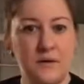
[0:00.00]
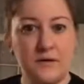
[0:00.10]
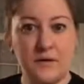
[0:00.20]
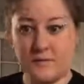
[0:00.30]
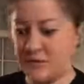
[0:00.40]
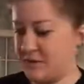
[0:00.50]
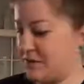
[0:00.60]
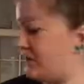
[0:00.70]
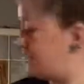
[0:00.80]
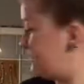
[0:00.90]
Now comes your
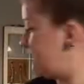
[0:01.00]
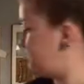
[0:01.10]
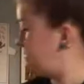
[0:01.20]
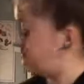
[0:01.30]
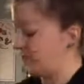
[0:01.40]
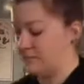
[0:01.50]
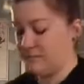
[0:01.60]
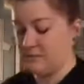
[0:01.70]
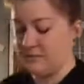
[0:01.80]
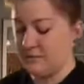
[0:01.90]
salt,
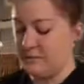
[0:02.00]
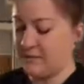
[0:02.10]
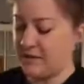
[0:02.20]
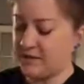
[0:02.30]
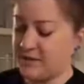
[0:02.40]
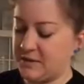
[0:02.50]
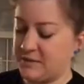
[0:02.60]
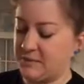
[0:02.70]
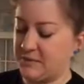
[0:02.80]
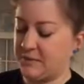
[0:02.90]
about a
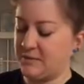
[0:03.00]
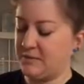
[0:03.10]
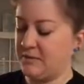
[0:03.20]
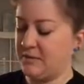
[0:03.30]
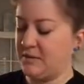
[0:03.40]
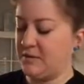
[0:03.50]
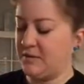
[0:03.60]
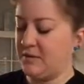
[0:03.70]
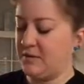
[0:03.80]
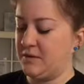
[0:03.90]
teaspoon.
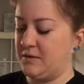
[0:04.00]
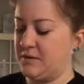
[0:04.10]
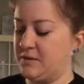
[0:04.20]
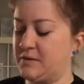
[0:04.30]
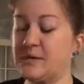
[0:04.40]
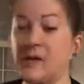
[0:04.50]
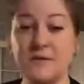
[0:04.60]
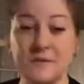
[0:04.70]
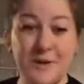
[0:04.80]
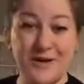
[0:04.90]

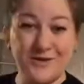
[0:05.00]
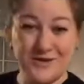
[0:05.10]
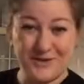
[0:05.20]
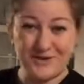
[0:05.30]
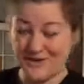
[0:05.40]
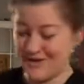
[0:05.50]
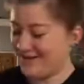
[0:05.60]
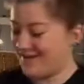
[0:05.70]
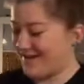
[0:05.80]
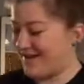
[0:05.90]
Salts matter too.
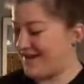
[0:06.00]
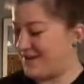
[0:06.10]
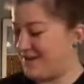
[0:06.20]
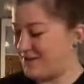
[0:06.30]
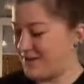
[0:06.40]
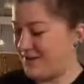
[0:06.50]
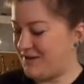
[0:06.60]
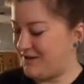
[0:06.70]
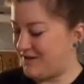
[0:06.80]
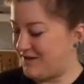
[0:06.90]
This right
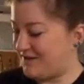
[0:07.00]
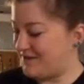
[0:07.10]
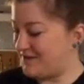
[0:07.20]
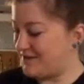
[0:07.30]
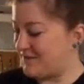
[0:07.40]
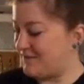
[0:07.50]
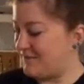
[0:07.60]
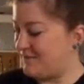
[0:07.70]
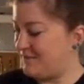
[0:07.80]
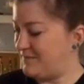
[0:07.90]
here is
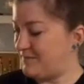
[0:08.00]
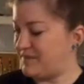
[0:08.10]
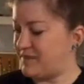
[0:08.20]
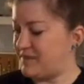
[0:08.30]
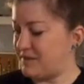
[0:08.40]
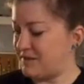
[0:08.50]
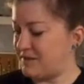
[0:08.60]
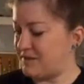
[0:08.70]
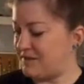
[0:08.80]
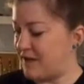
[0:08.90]
sea salt.
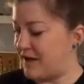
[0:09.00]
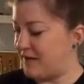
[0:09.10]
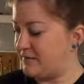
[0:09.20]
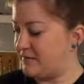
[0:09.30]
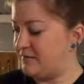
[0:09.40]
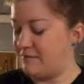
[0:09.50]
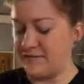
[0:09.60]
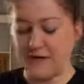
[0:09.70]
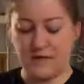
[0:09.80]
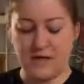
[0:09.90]
It's a fine
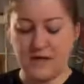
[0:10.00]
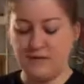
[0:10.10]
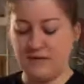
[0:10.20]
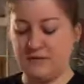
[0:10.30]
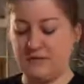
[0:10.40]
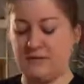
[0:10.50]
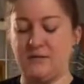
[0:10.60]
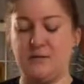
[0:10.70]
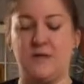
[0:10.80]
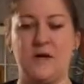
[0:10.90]
ground
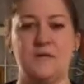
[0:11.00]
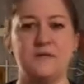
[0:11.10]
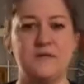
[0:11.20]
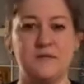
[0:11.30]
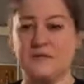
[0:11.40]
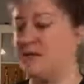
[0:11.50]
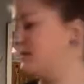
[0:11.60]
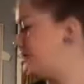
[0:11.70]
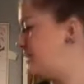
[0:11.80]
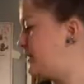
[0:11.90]
sea
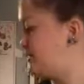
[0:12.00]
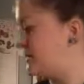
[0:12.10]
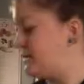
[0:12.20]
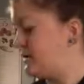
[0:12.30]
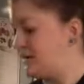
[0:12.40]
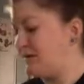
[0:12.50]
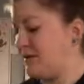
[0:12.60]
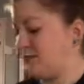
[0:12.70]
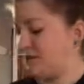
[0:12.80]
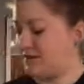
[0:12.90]
salt. It
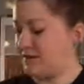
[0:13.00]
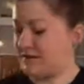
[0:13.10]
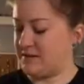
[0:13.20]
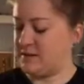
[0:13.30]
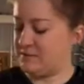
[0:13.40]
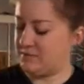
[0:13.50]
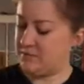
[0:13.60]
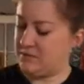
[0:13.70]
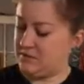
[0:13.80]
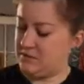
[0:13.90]
just gets
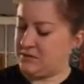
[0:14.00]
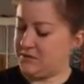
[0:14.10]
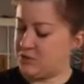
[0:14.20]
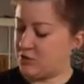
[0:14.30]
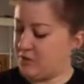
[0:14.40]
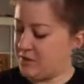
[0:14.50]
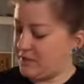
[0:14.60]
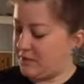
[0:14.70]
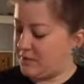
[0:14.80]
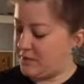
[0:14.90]
distributed
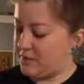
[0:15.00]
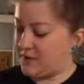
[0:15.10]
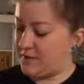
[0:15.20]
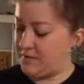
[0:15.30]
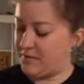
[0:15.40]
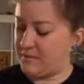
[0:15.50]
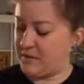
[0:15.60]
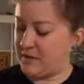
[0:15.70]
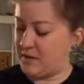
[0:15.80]
a little bit better.